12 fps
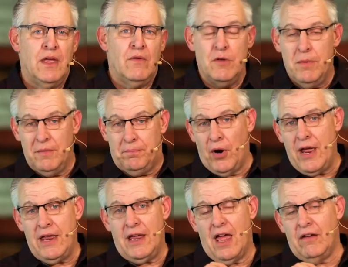We've been
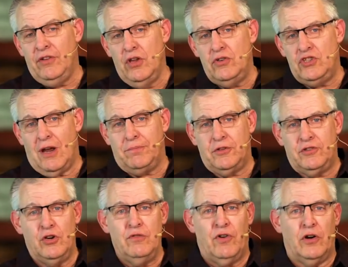praying out of Luke chapter
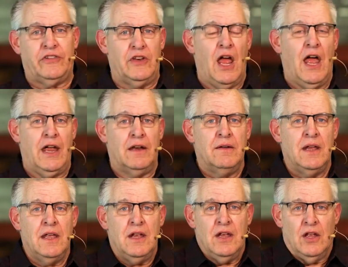2, verse 9.